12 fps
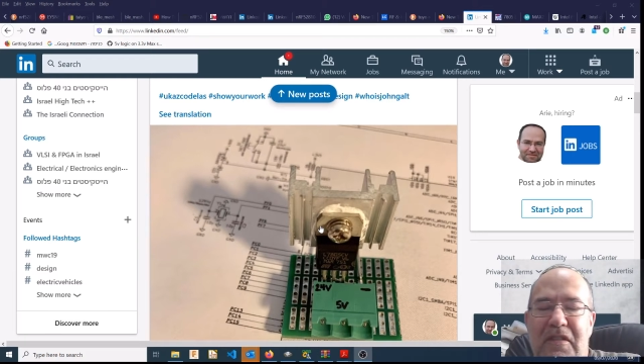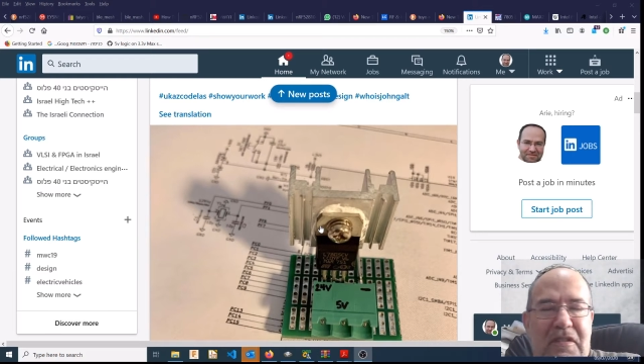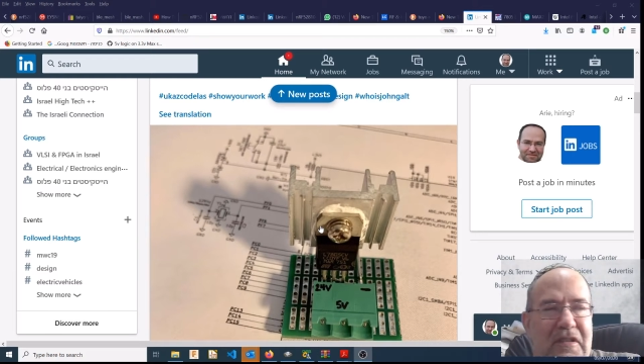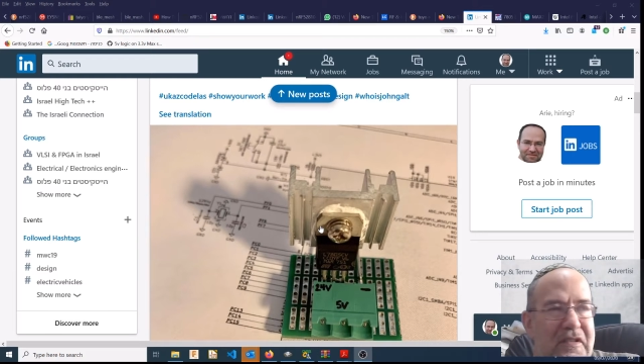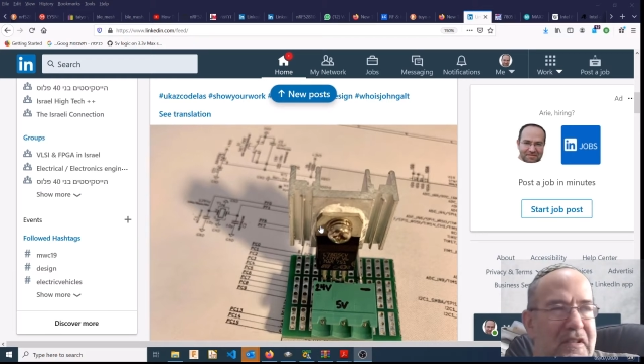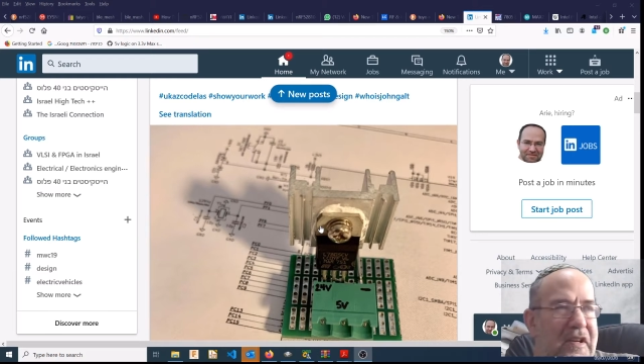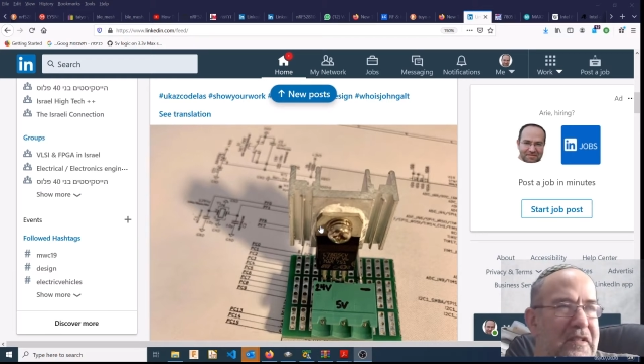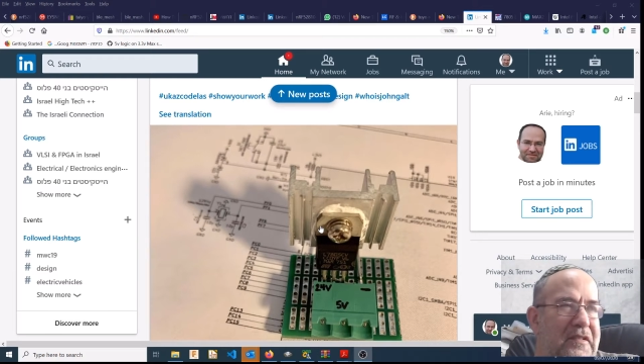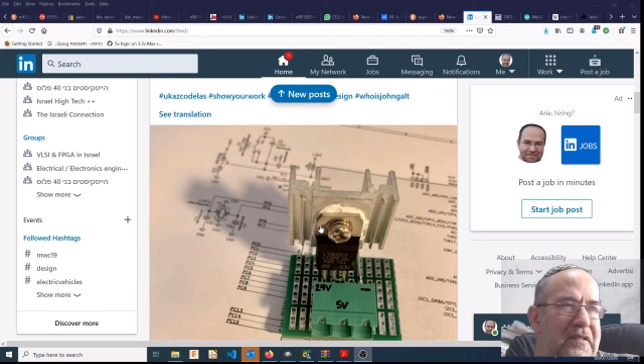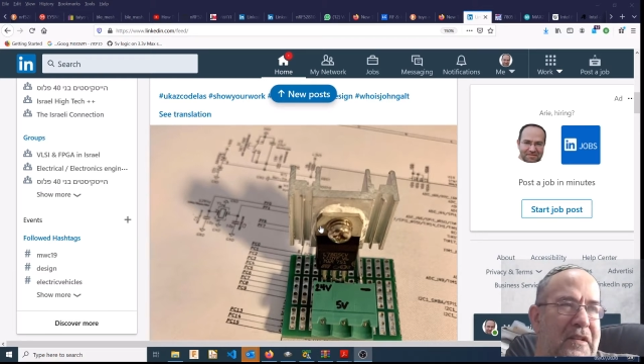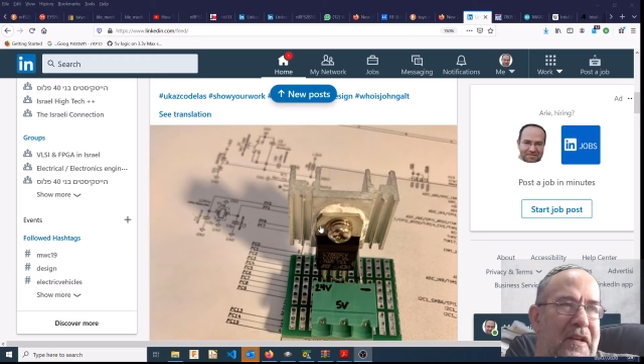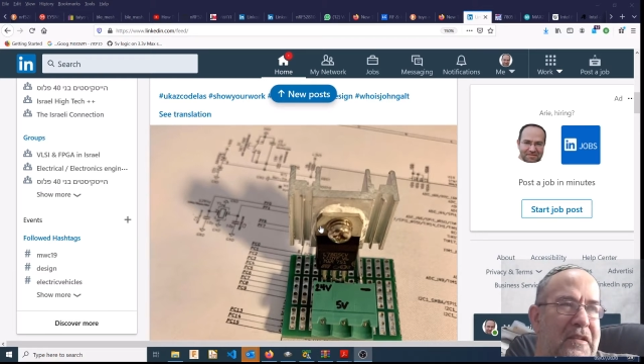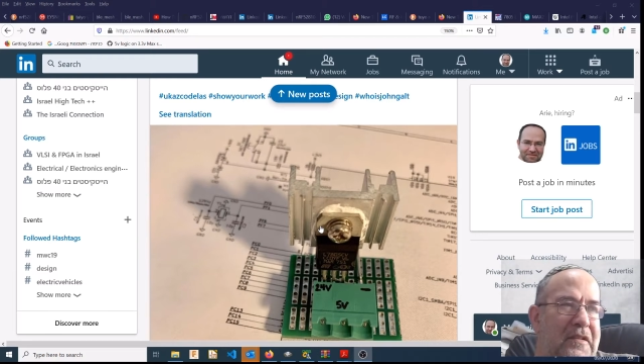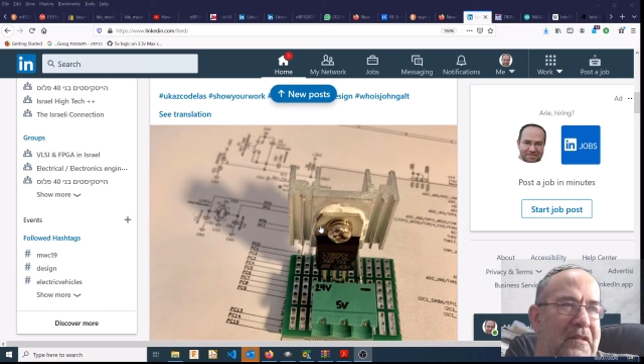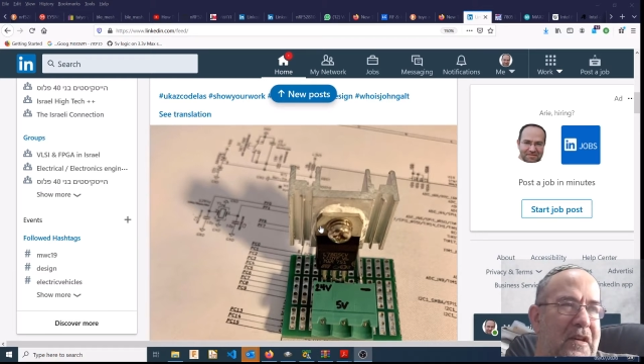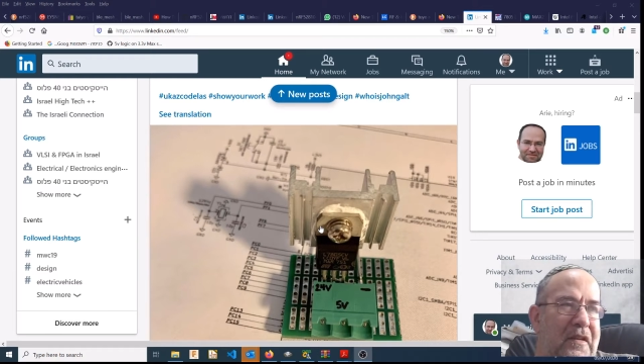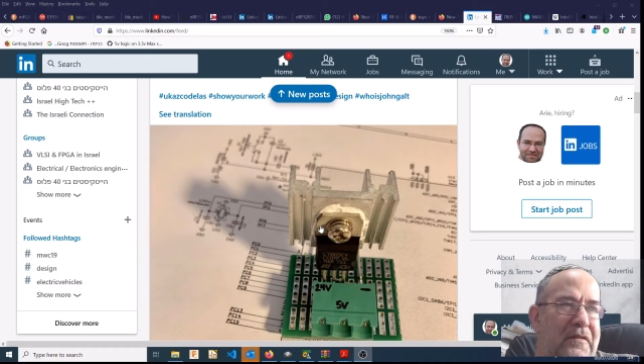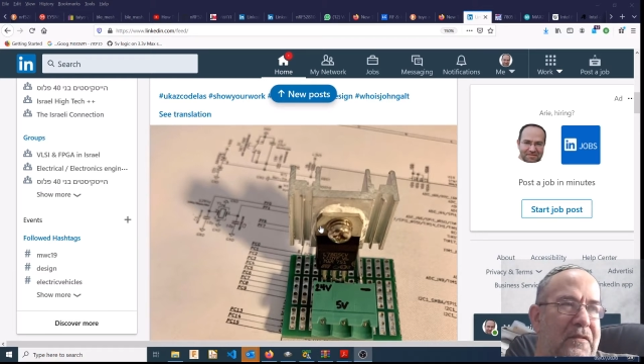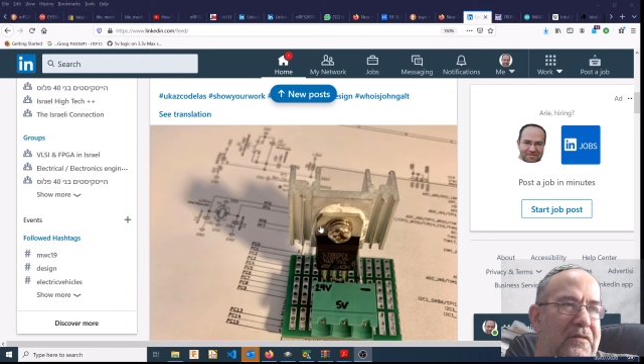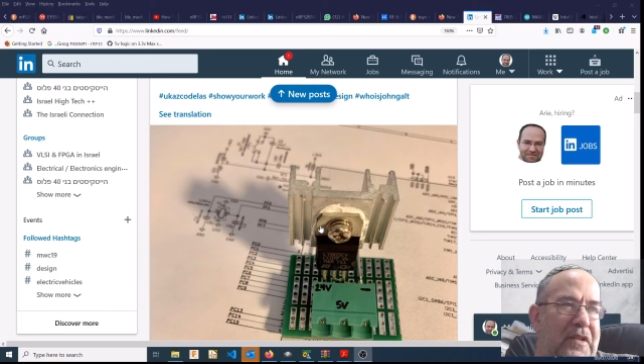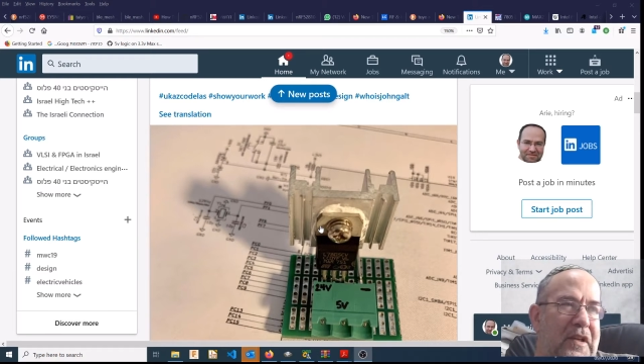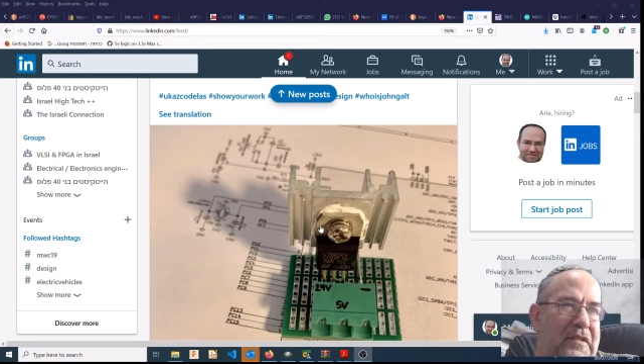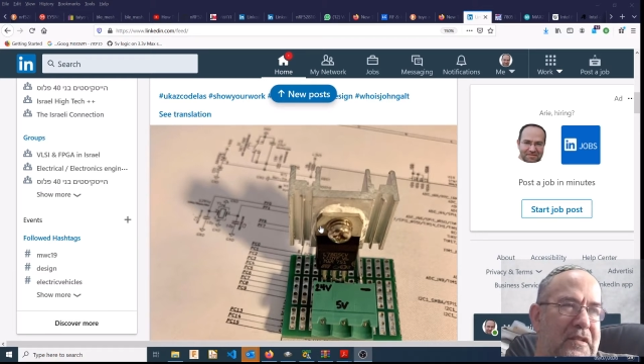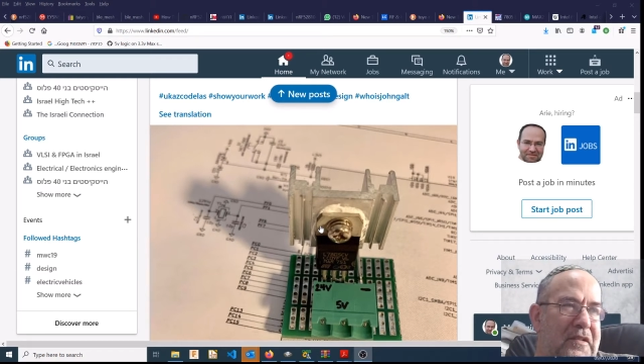designed around the time of
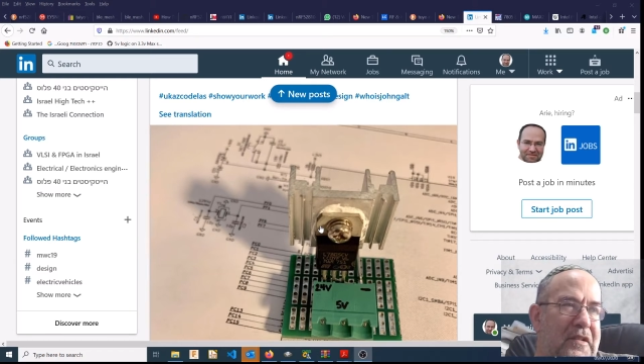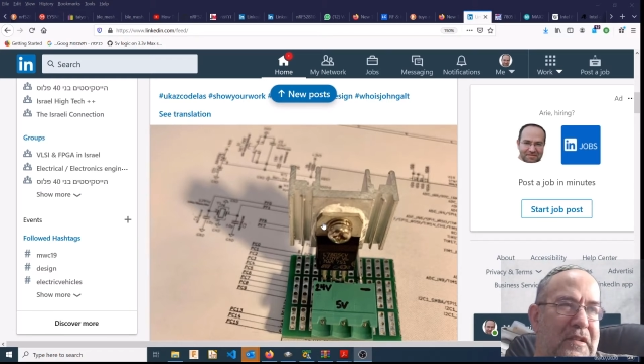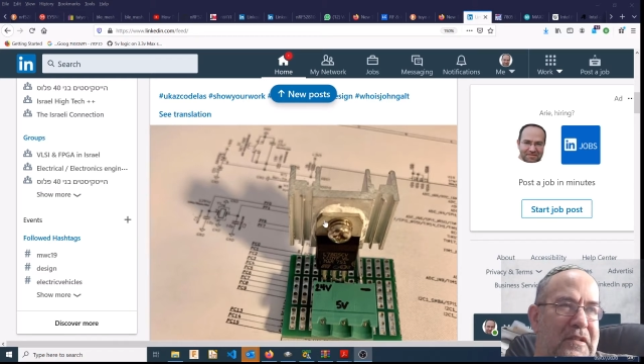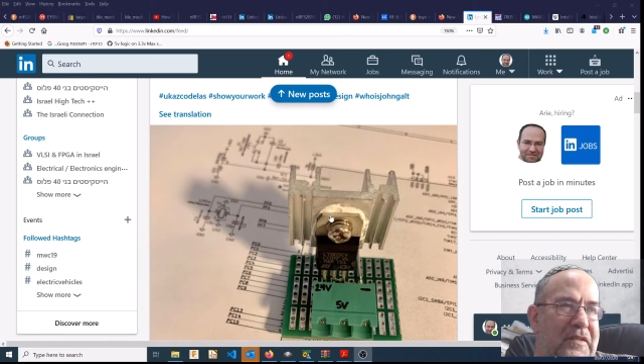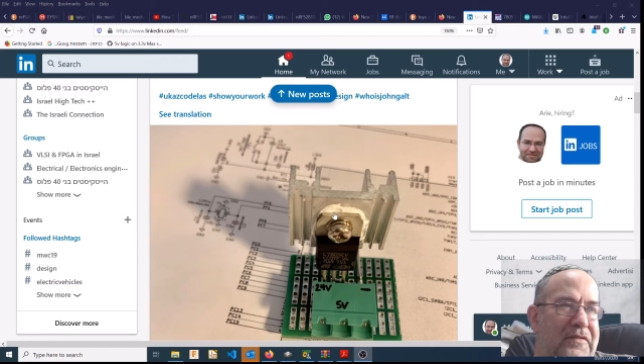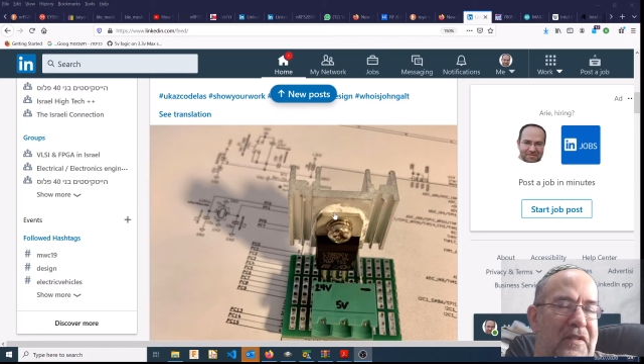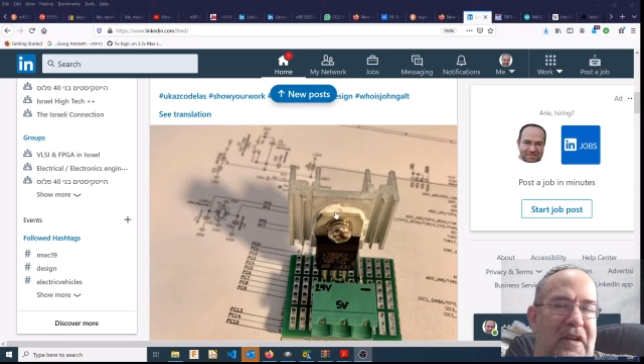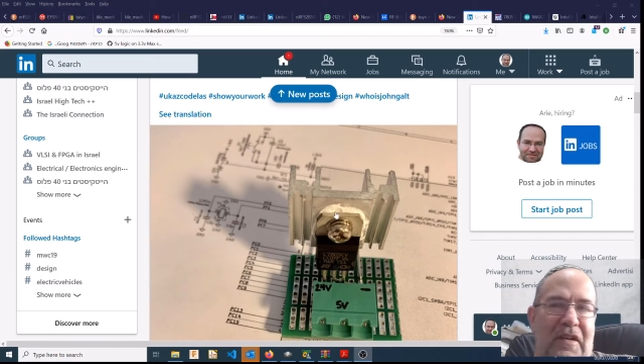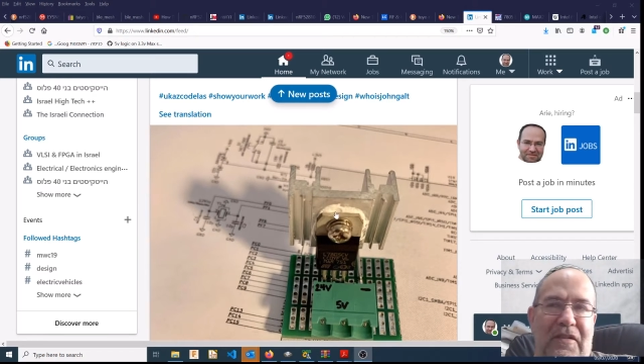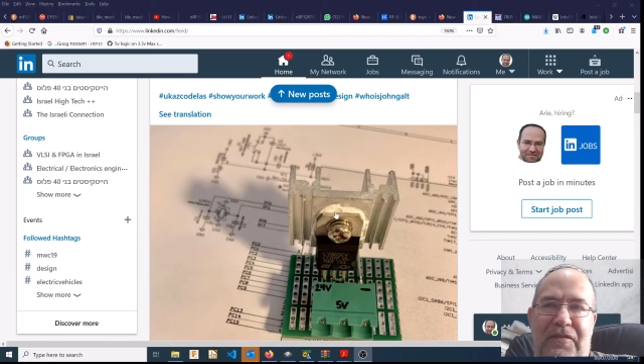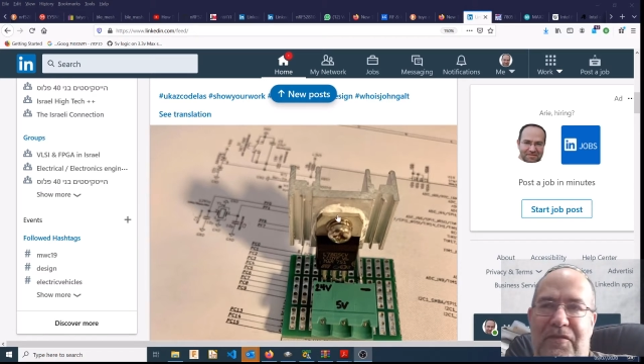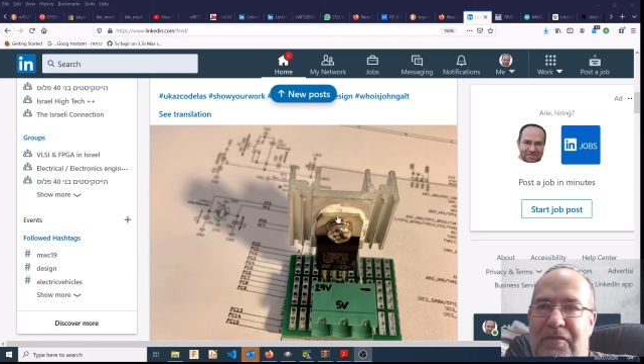1995.